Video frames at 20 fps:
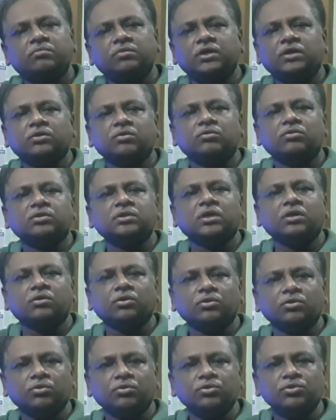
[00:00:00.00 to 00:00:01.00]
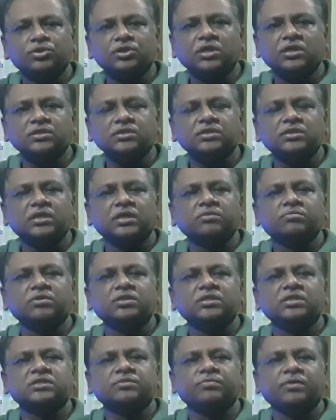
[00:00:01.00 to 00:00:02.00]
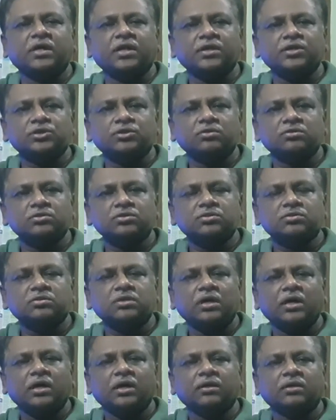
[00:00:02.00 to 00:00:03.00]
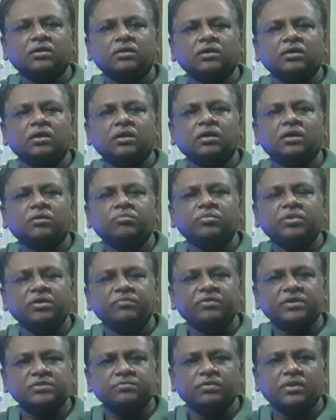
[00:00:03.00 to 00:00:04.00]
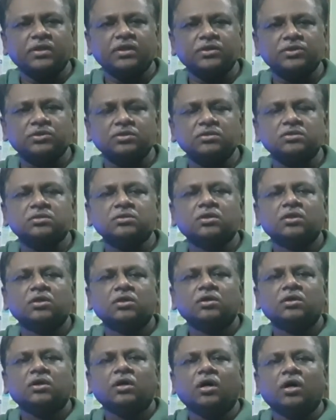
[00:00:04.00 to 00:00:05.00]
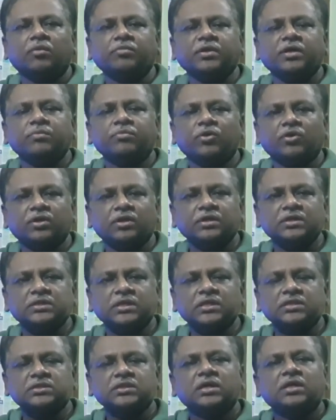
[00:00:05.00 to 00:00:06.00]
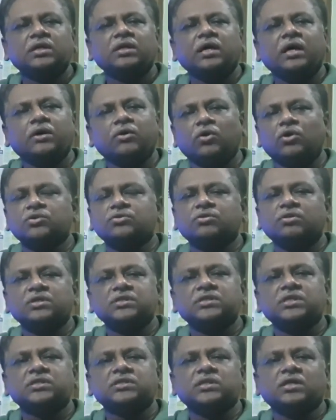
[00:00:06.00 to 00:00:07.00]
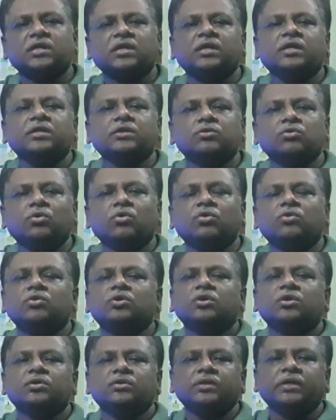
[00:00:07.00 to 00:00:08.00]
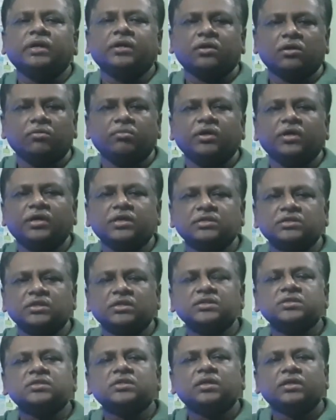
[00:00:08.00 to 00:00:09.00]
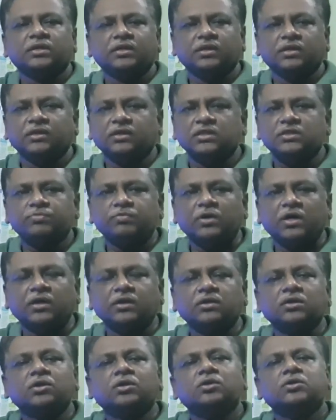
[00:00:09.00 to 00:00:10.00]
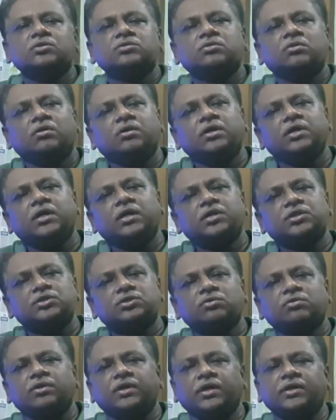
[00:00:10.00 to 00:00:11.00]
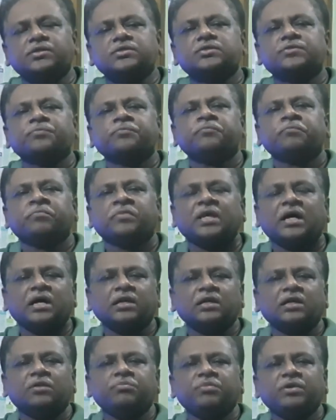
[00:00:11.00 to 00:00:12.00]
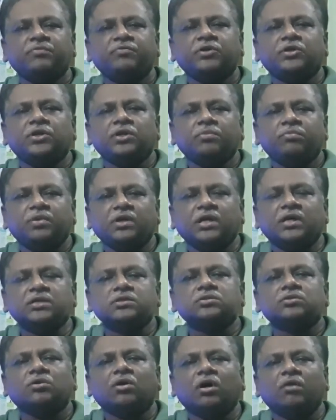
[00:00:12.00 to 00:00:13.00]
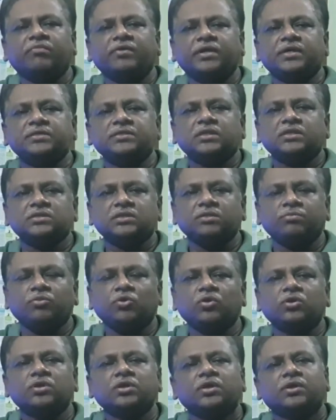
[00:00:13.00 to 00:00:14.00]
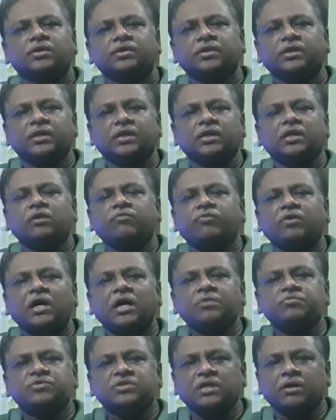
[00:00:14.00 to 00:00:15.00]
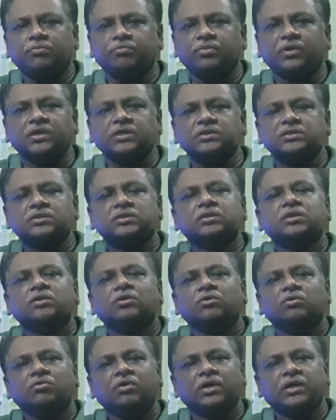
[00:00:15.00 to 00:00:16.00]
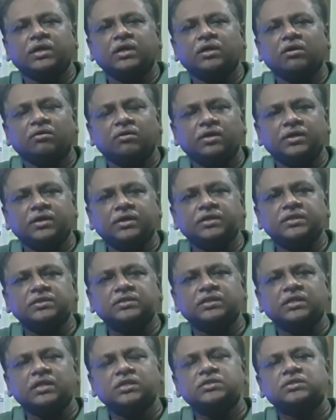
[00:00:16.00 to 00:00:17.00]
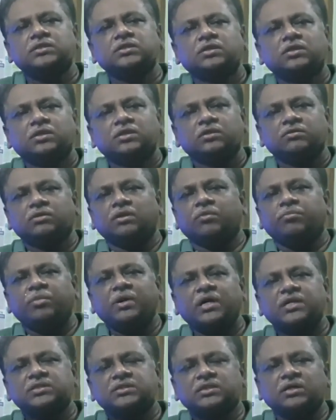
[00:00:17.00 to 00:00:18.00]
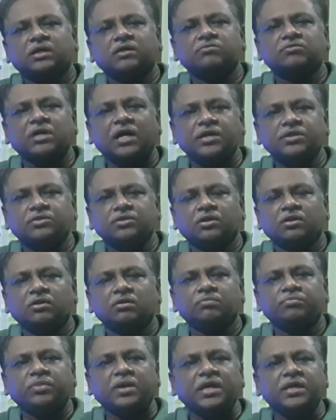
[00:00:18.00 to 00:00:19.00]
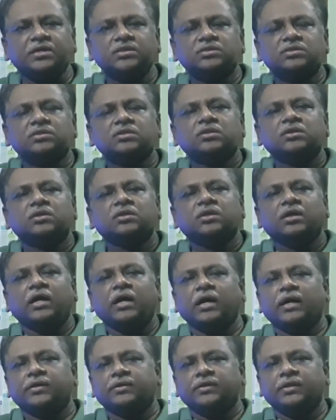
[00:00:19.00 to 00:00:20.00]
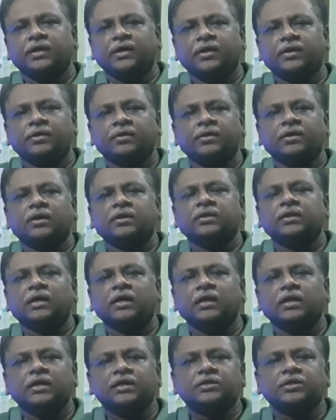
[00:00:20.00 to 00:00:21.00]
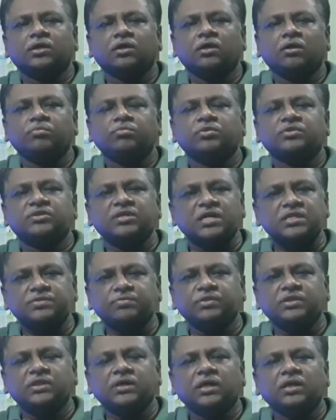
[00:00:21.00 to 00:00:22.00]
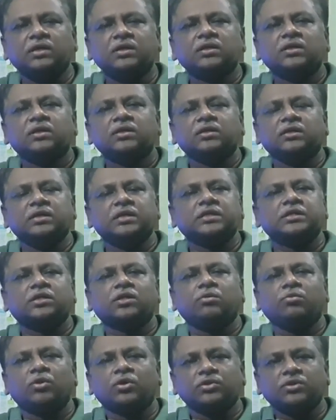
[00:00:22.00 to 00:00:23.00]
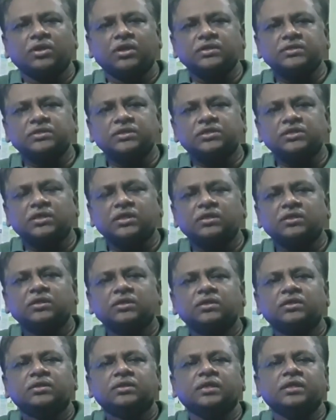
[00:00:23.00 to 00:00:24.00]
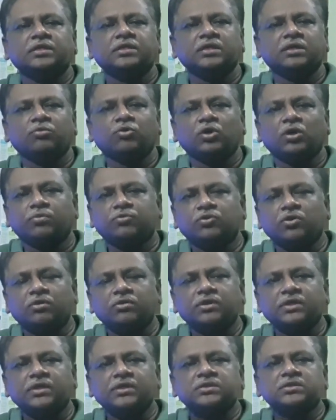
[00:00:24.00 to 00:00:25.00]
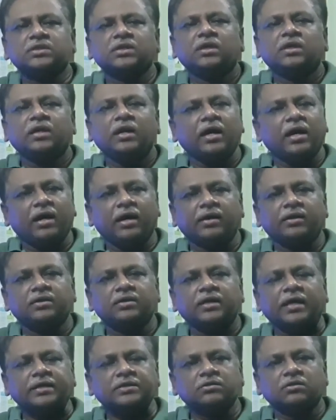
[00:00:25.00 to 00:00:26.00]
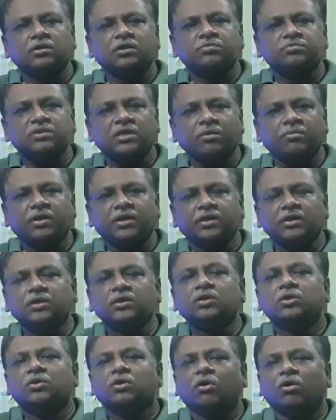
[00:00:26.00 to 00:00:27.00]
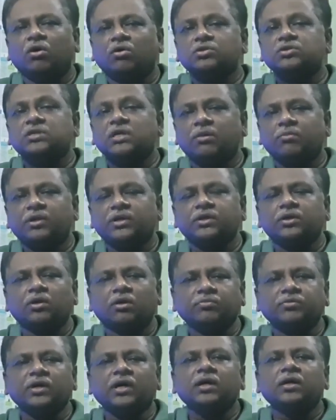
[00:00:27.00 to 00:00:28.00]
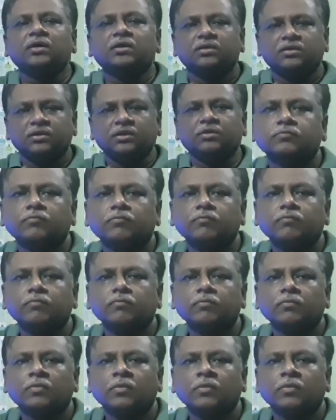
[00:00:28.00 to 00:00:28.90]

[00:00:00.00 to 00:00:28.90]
include the conclusions, that means explanations and brief explanations of the important results, and also researcher can include the recommendations in this part. So dear students, under prefatory parts of a research report, there are 5 subparts. What I already discussed. The parts are title, page, and then the letter of transmittal, letter of authorization, then table of contents, and executive summary or summary of the report.